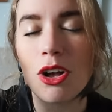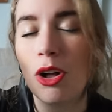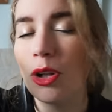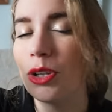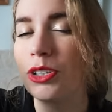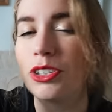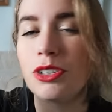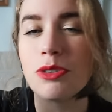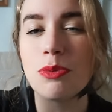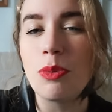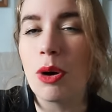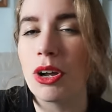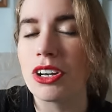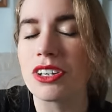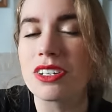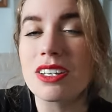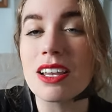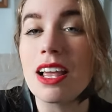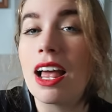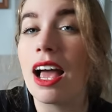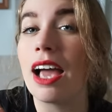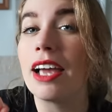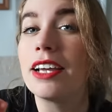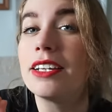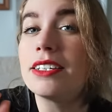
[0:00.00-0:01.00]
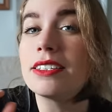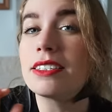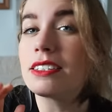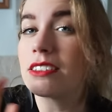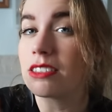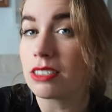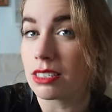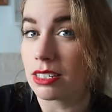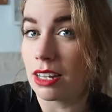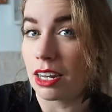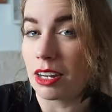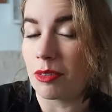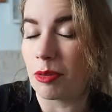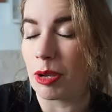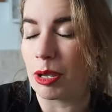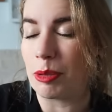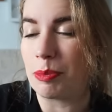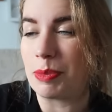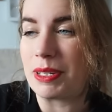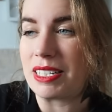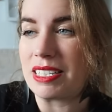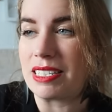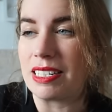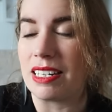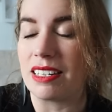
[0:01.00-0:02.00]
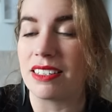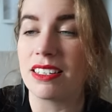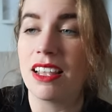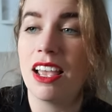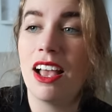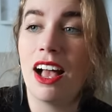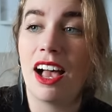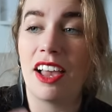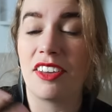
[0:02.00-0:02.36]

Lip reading: all you want. That's none of my business.